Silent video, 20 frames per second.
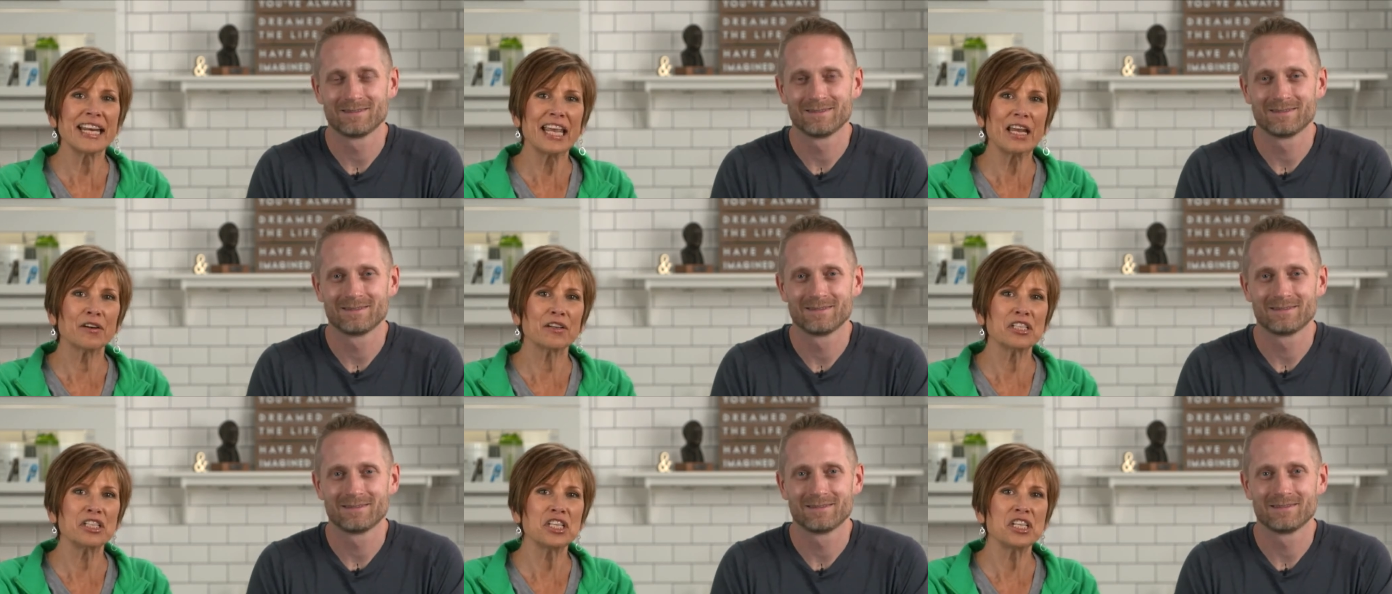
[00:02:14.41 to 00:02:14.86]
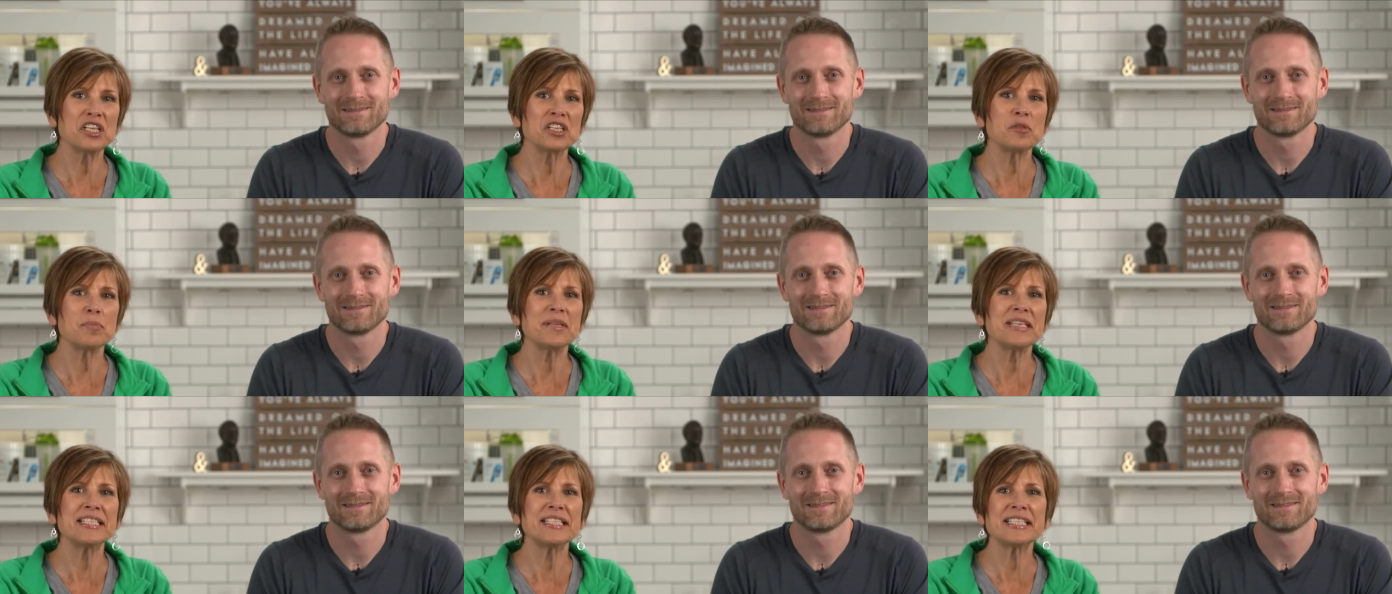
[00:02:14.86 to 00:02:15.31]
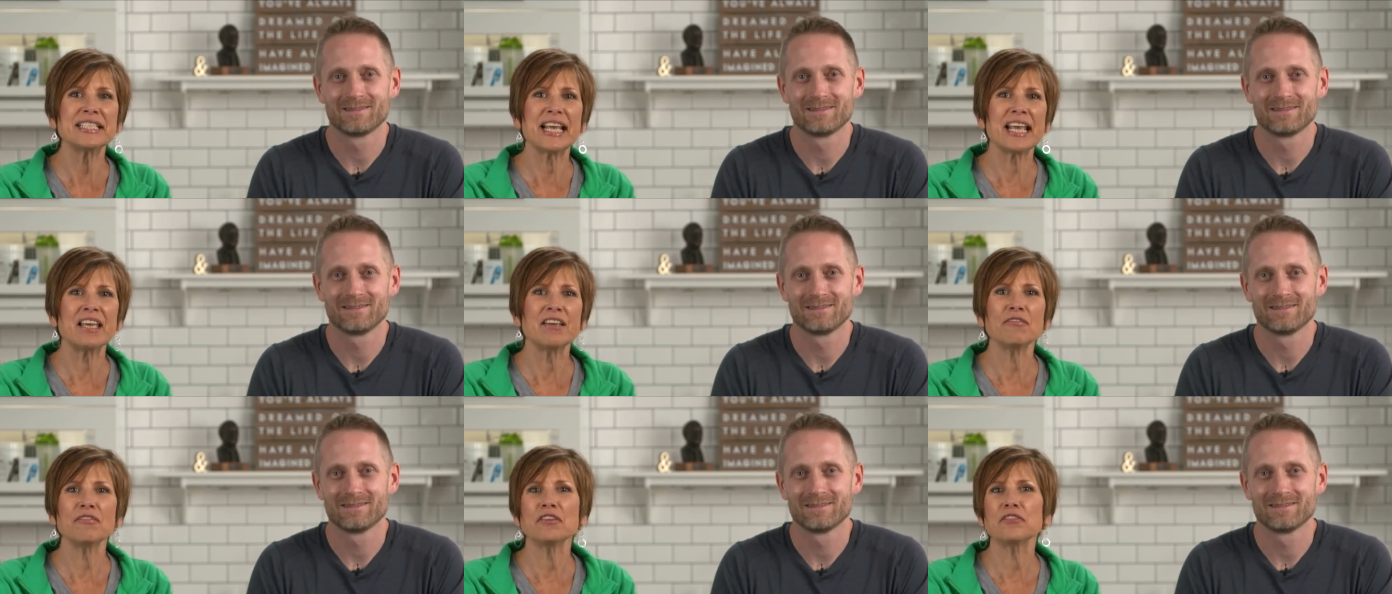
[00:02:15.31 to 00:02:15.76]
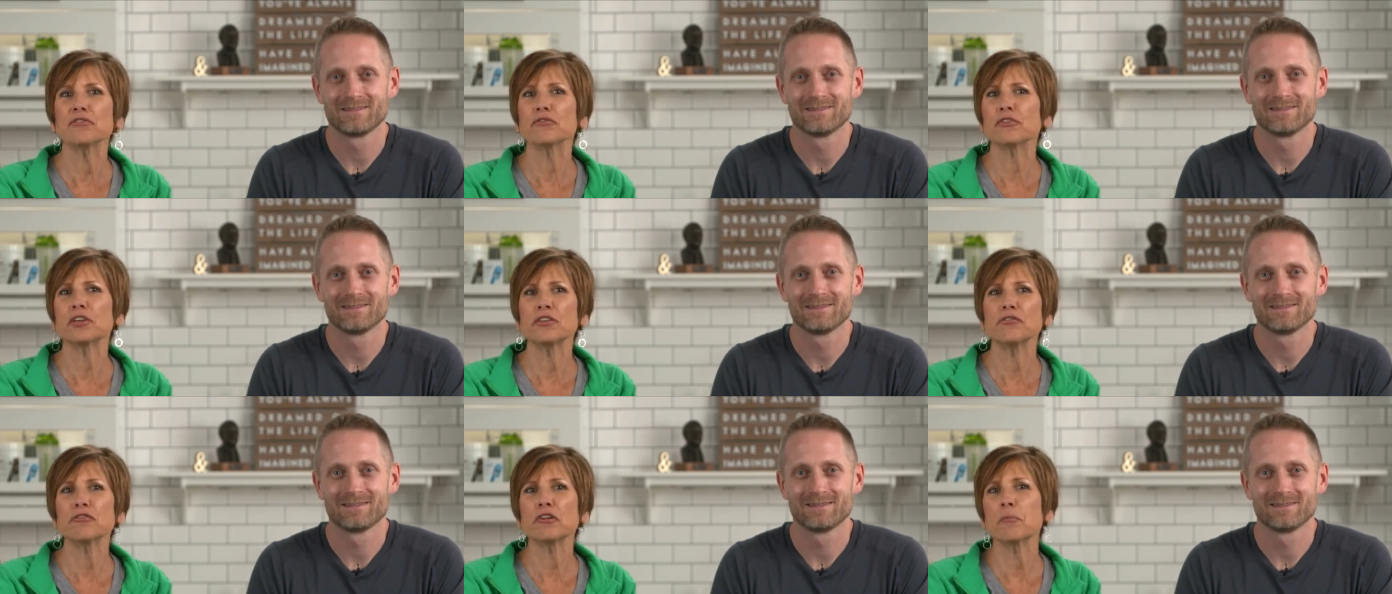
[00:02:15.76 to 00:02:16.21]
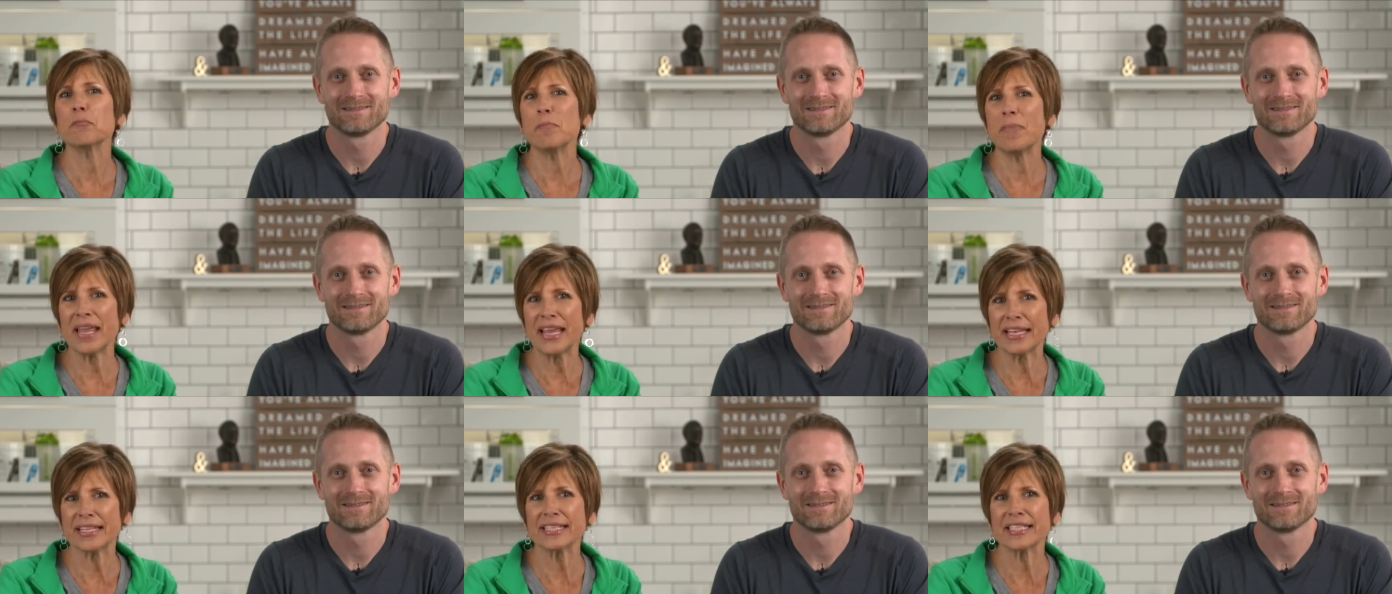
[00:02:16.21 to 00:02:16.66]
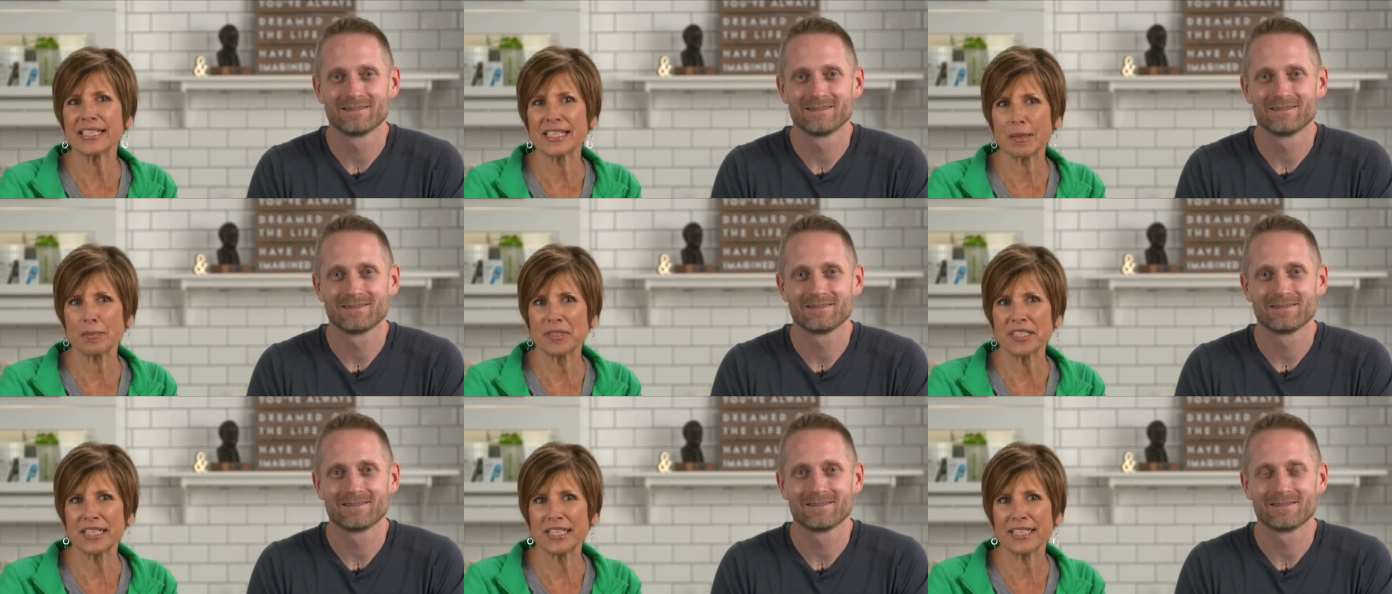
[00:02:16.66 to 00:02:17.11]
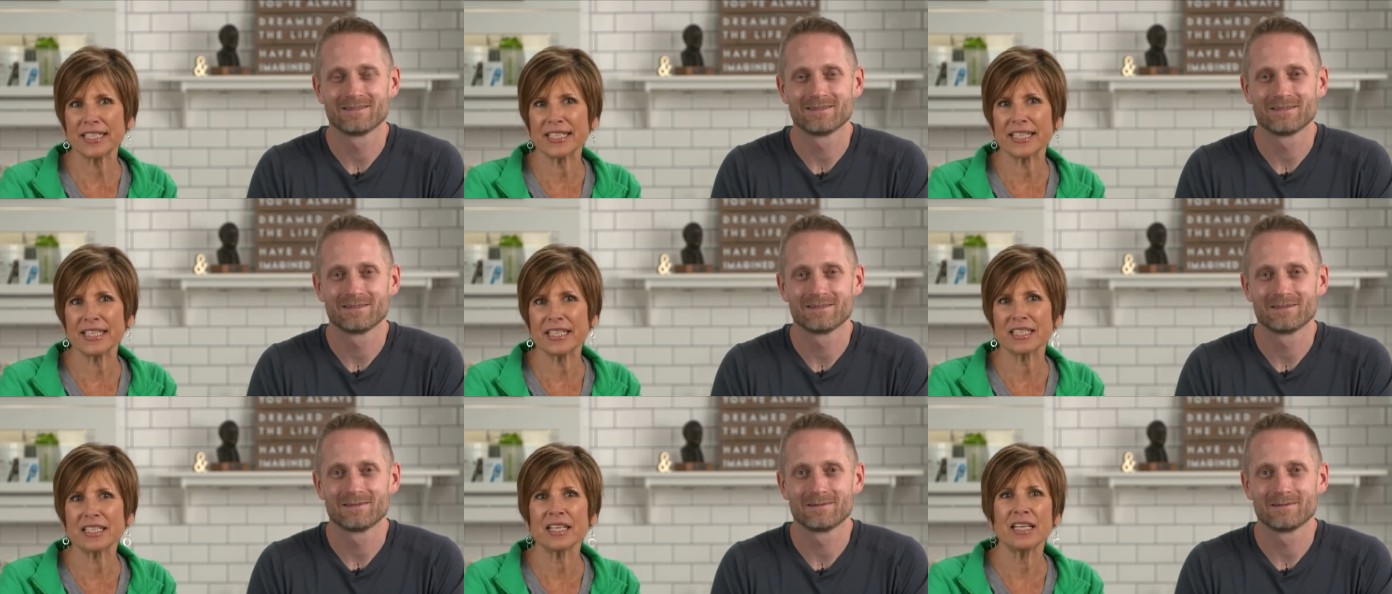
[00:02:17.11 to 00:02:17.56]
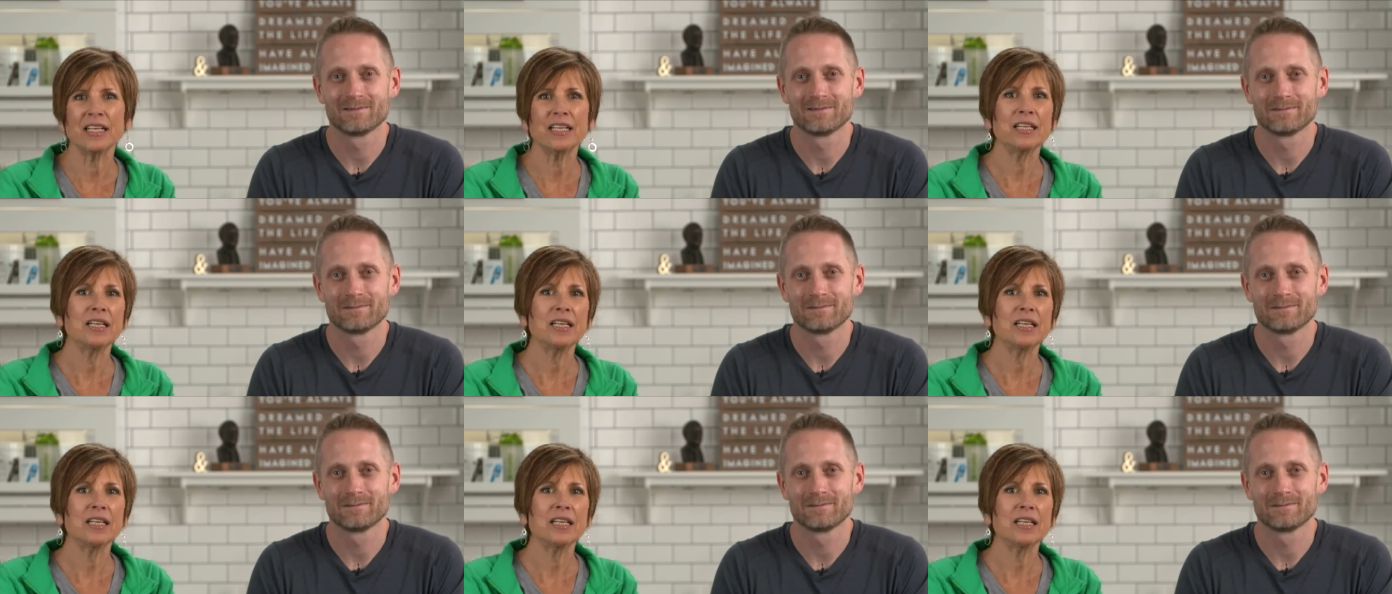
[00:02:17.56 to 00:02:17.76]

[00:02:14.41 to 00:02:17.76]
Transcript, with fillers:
Speaker 1: guaranteed to be safe and free from banned substances.